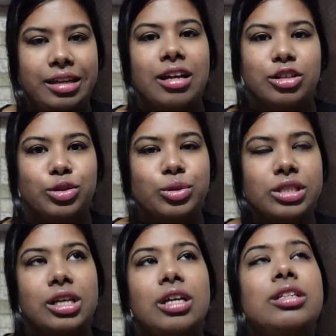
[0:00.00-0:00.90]
in our cruise
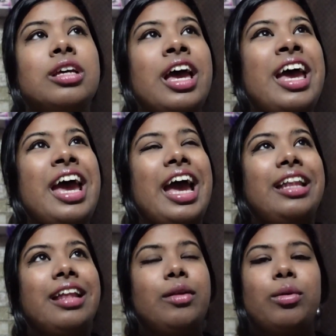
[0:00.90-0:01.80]
tickets.
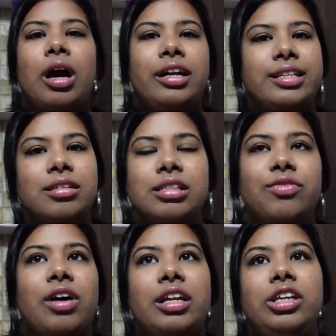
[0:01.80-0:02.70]
And then our desert
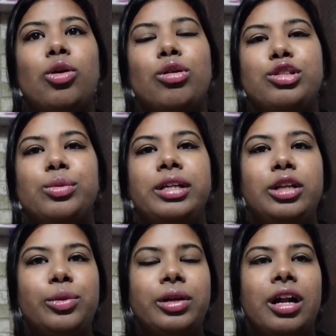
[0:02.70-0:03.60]
safari also
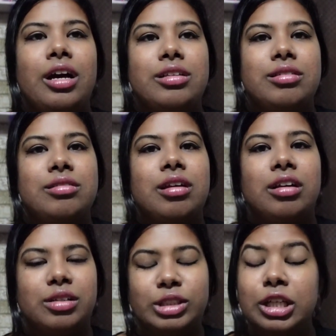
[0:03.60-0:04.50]
included
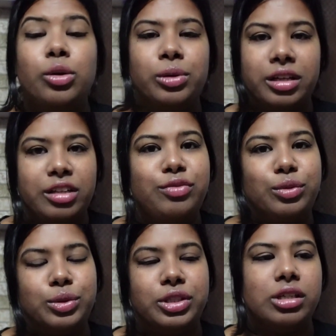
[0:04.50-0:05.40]
the
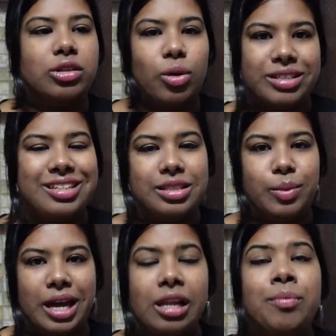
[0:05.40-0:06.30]
food cost as
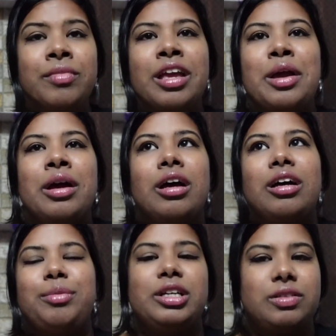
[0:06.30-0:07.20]
well,
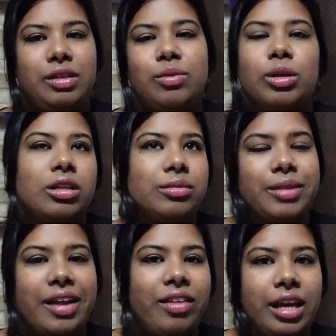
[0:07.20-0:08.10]
because we were
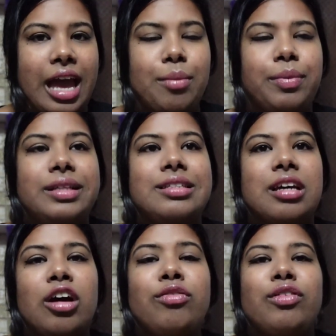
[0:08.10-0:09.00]
there, the camp and
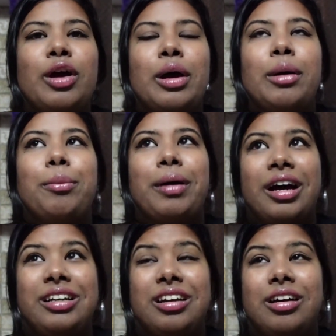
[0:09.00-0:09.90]
stuff. But